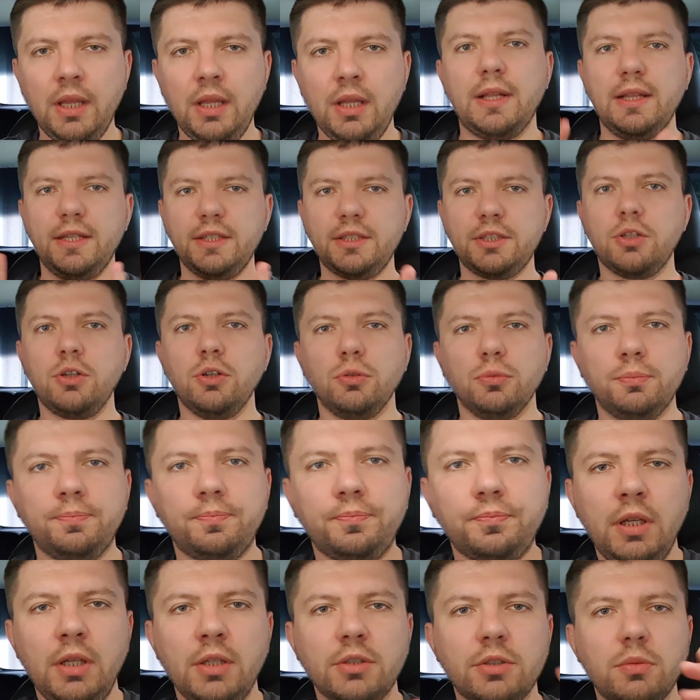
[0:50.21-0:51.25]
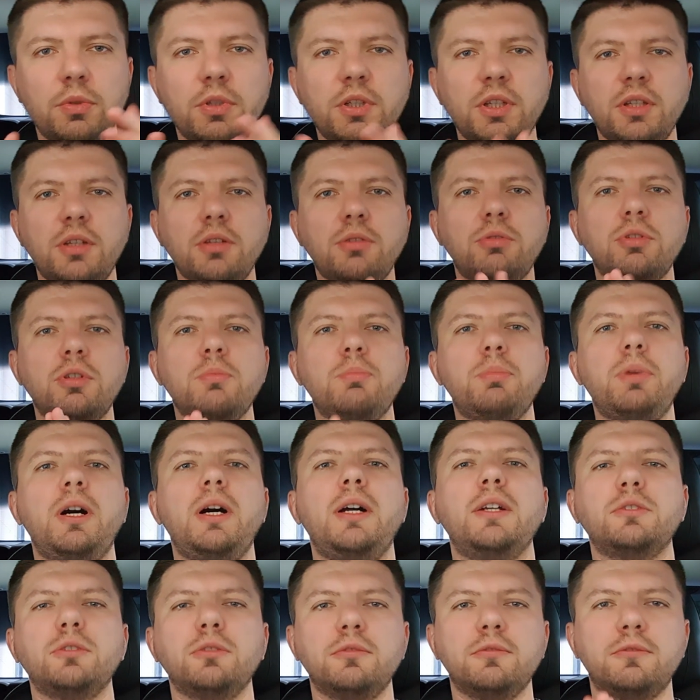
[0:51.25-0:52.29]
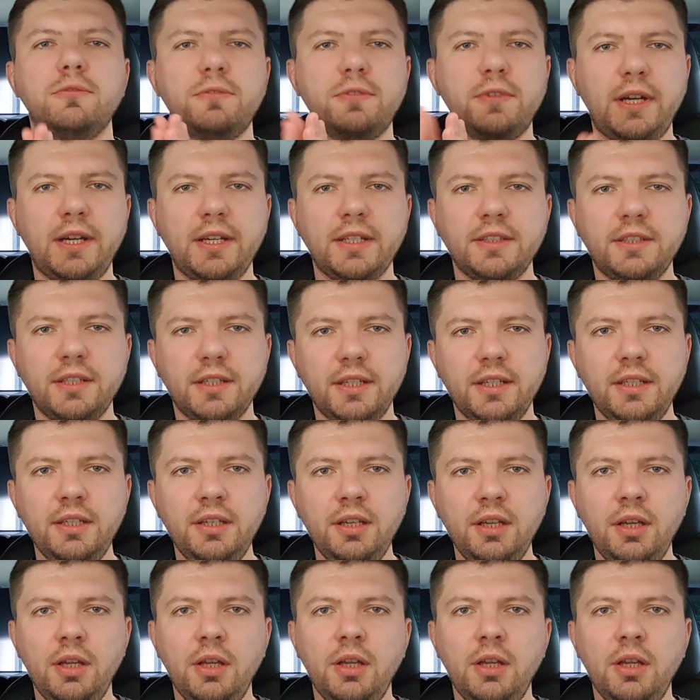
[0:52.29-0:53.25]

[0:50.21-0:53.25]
Let's go. So we needed to depart on Friday